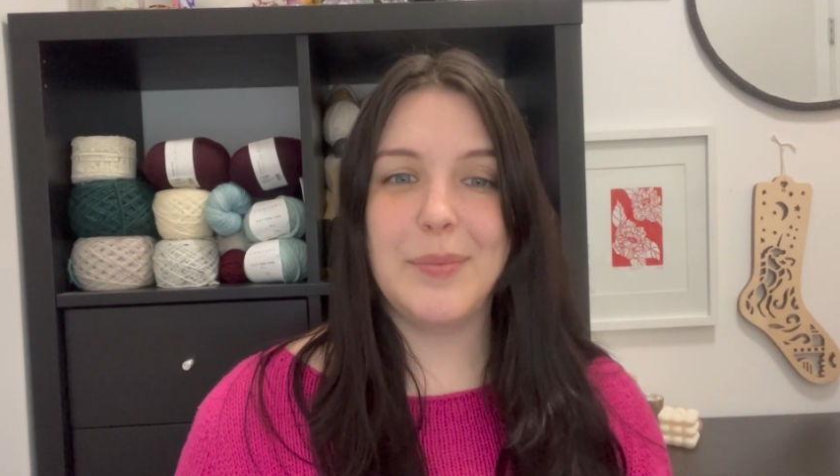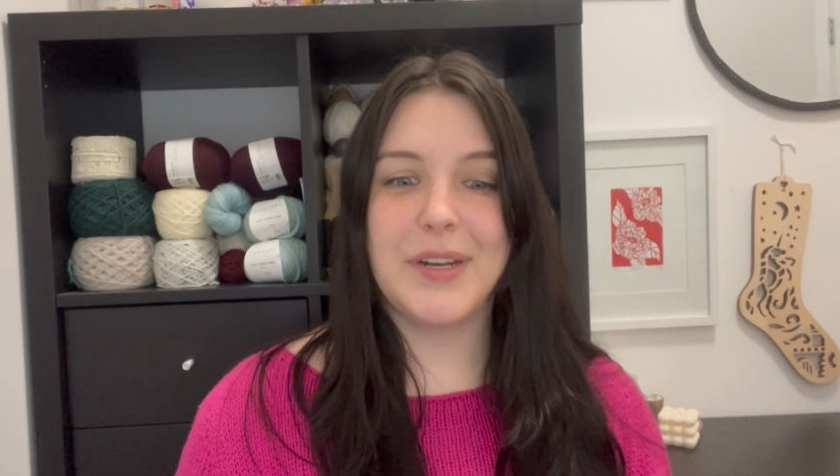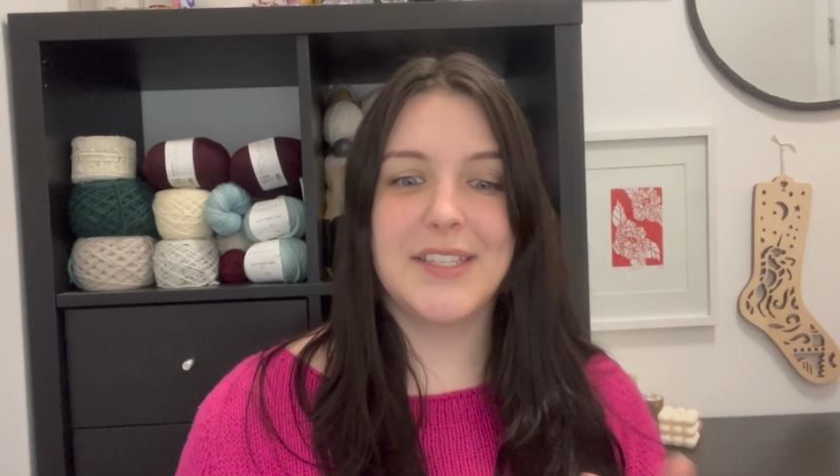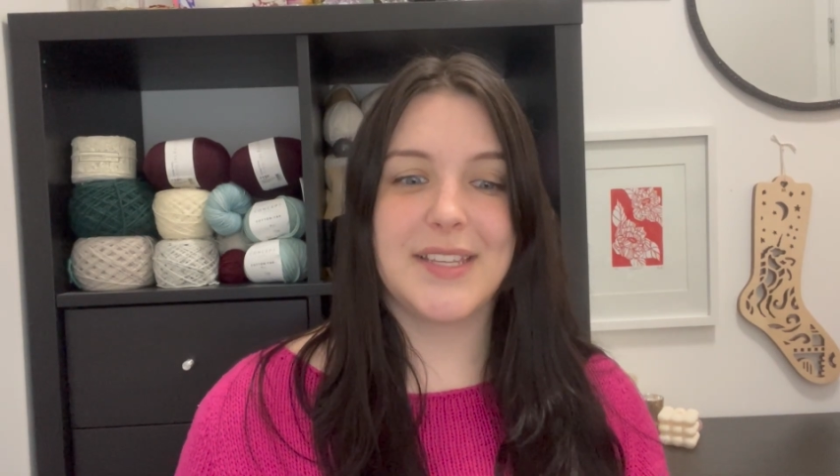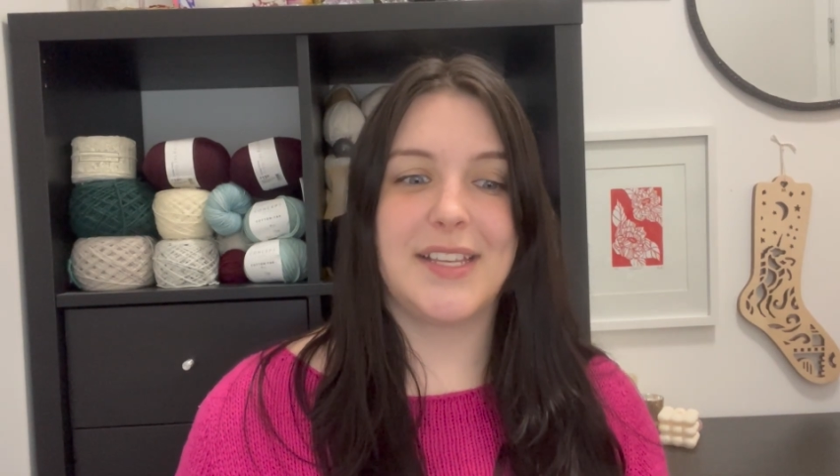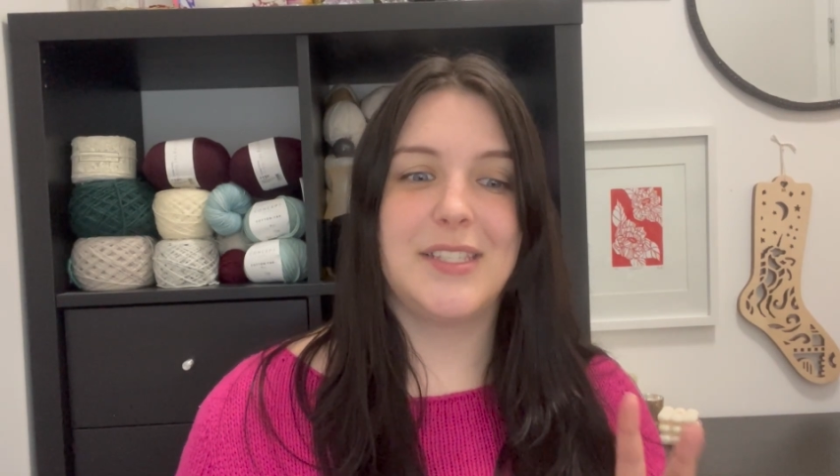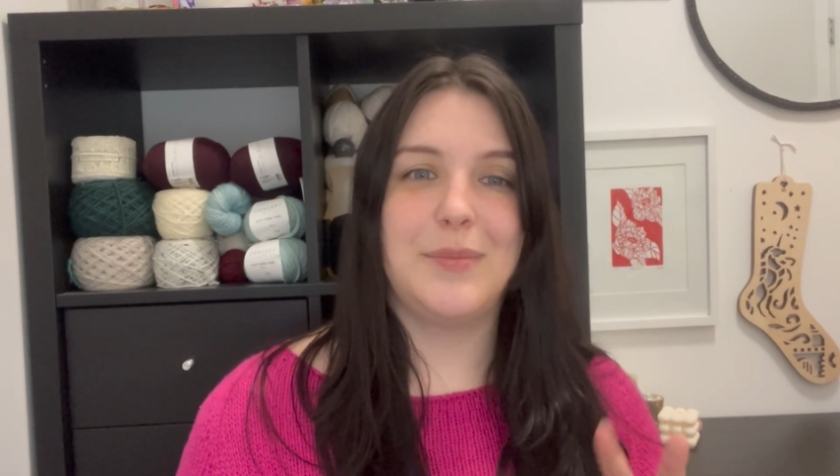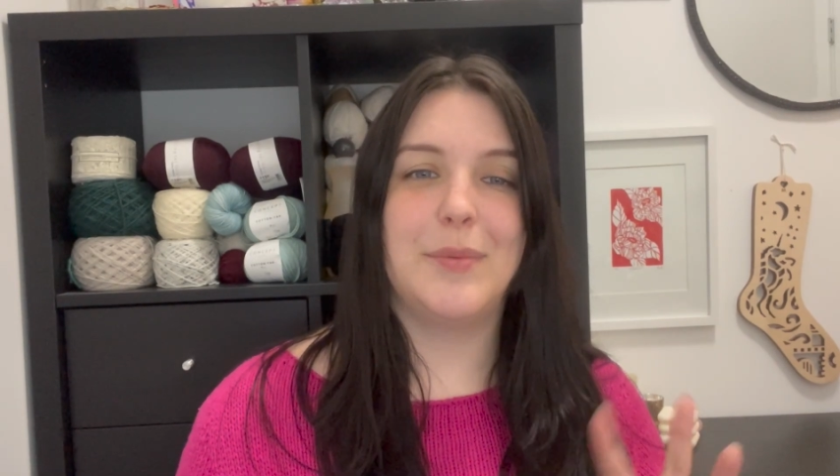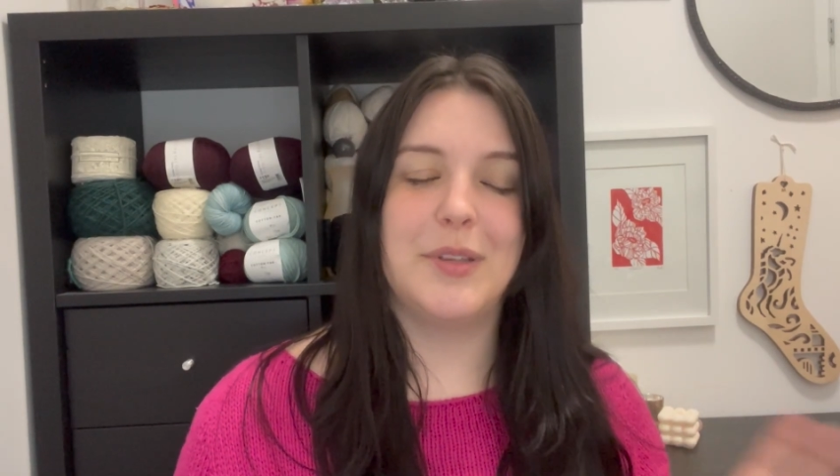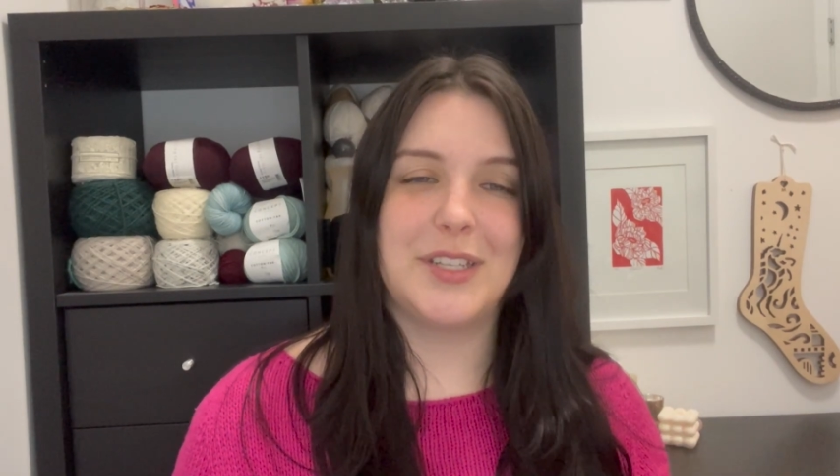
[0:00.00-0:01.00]
but it's nice to be
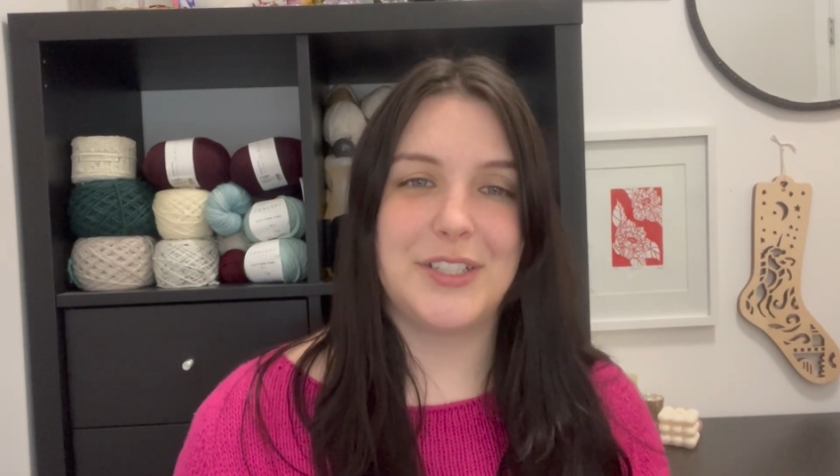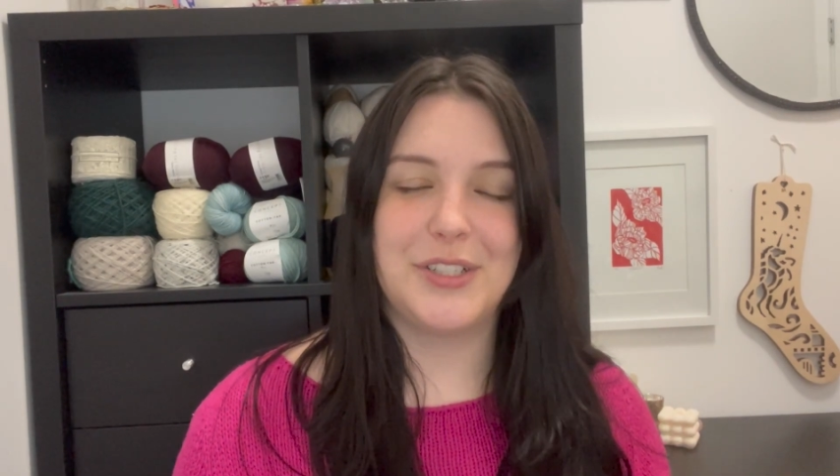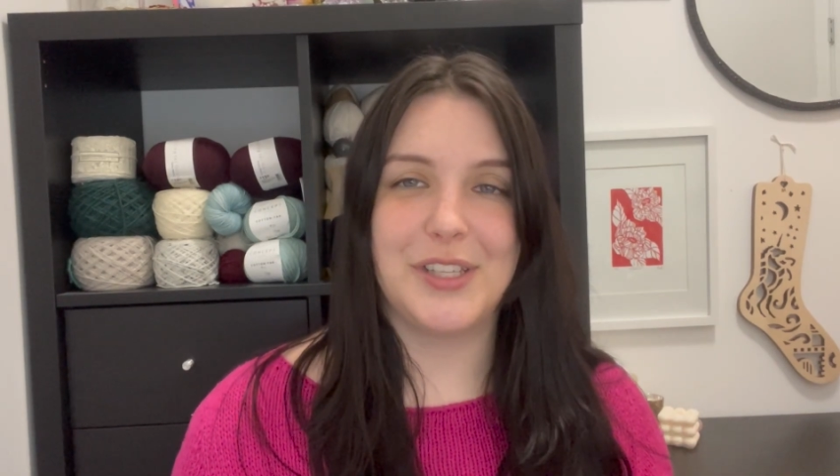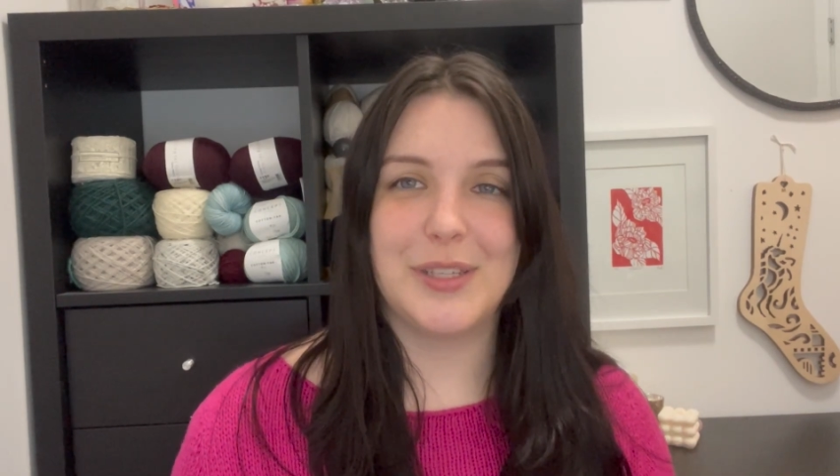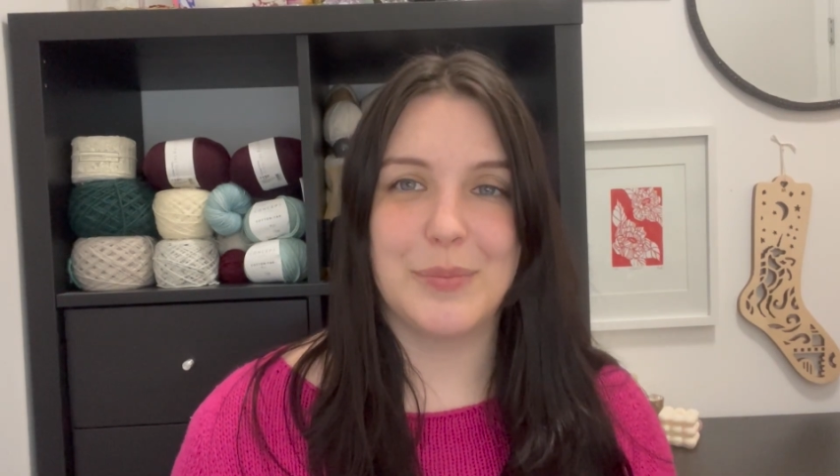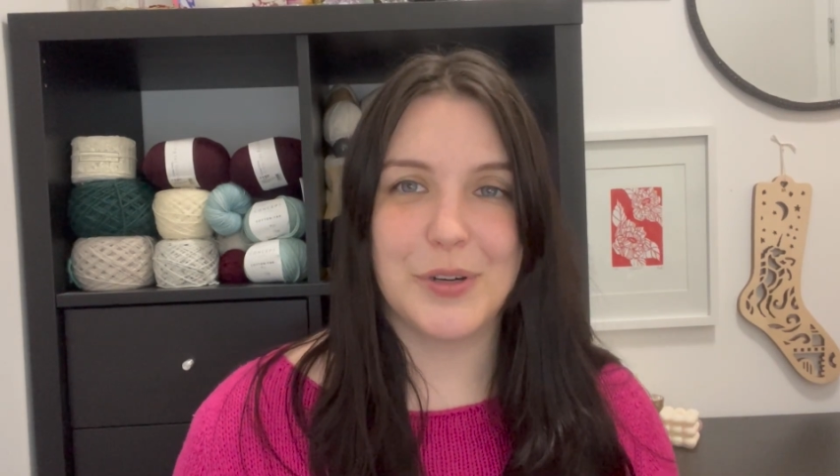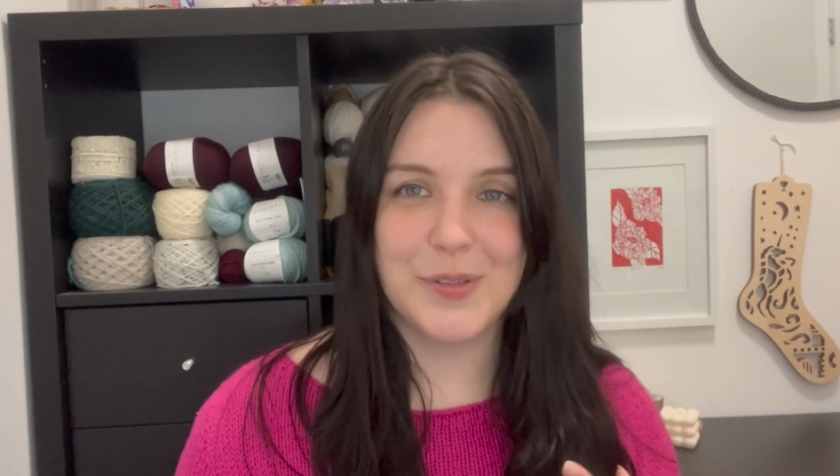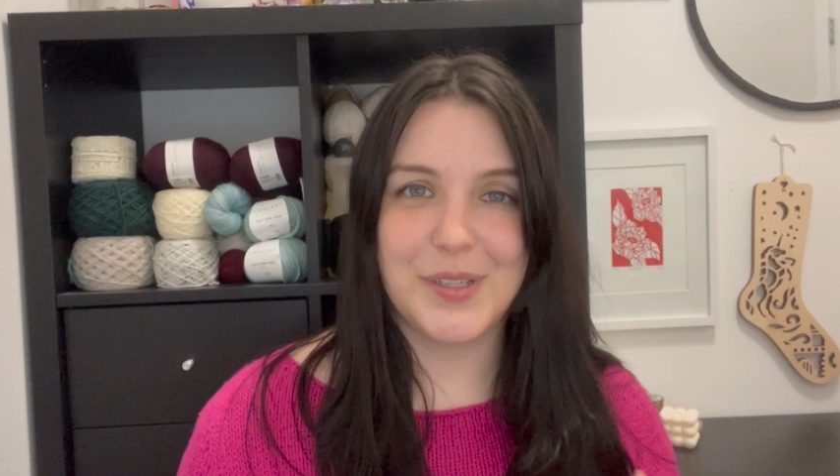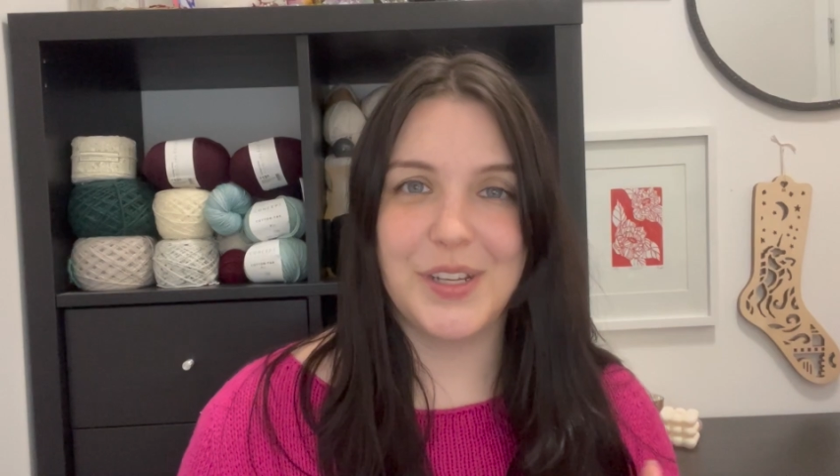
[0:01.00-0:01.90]
able to touch things in person